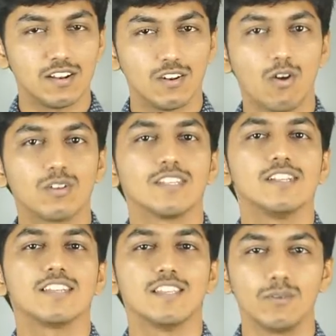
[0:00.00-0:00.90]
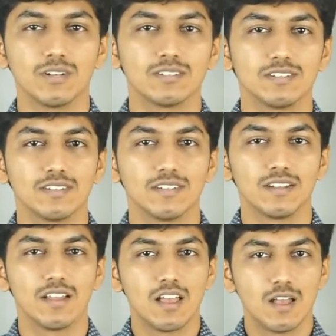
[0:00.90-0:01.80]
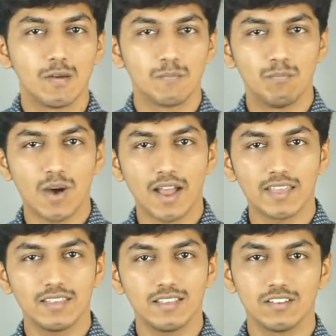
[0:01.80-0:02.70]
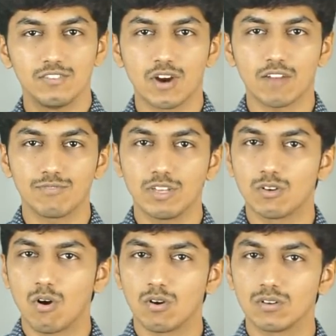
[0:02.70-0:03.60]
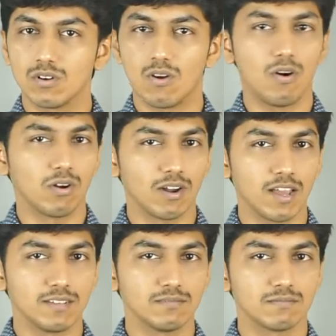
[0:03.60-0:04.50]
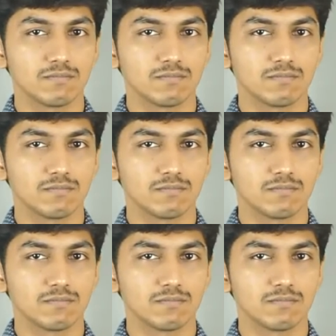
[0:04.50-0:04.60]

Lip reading: long tail keyword. Buy graphic card online